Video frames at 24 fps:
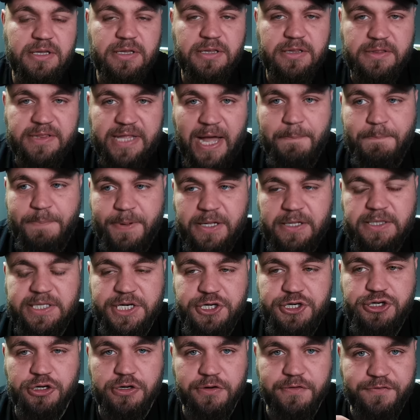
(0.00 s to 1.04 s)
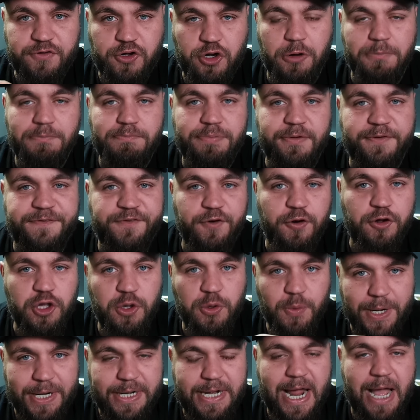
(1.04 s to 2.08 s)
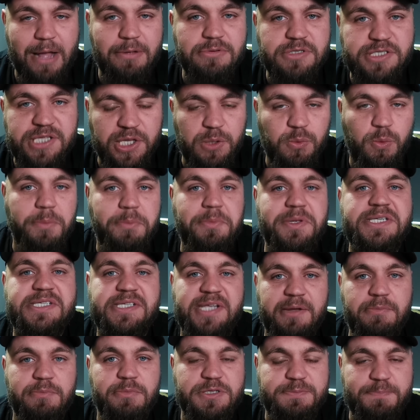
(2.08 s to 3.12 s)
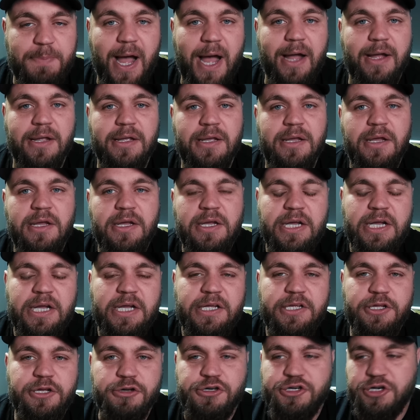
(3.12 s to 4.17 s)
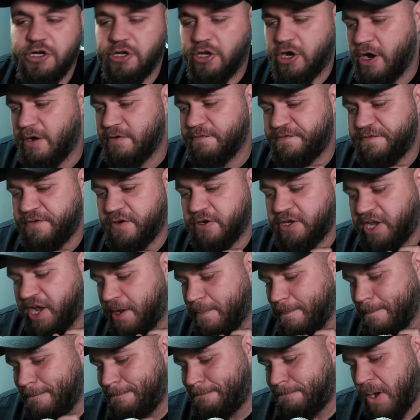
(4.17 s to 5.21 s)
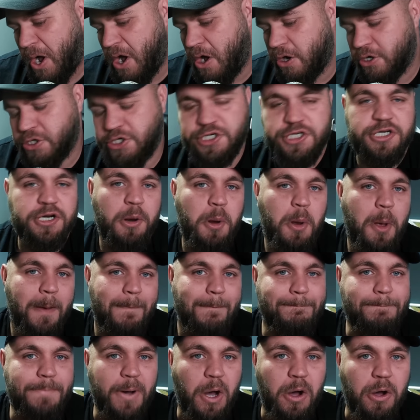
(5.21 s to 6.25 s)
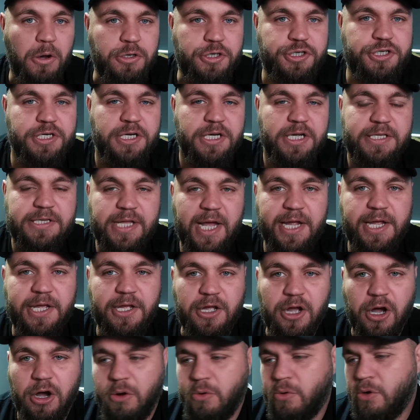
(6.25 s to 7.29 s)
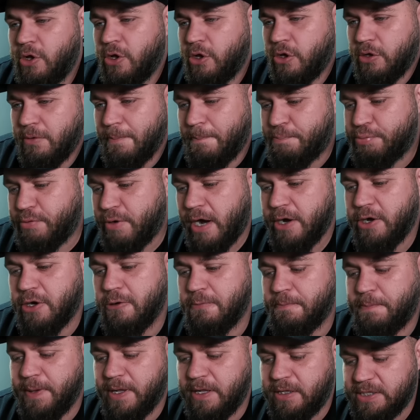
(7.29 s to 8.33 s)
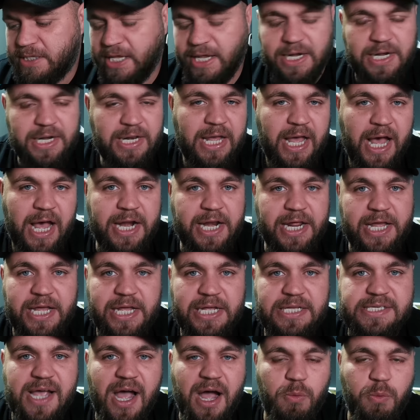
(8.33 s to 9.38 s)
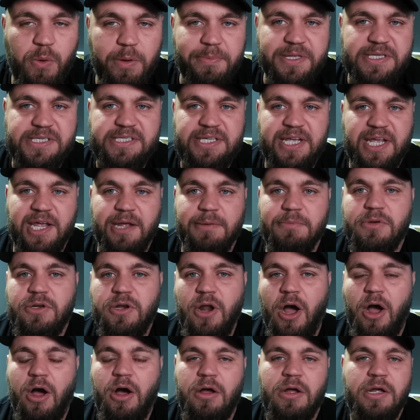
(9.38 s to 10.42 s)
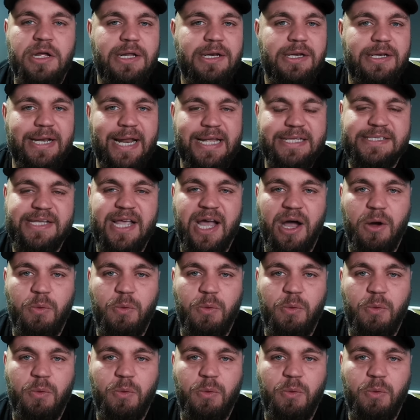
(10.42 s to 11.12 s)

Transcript: That building should have come before you announced that the women's team was back. You should have gone, fucking bosh, bosh. There you go. Brand new building, and here's our women's team. Not, let's get a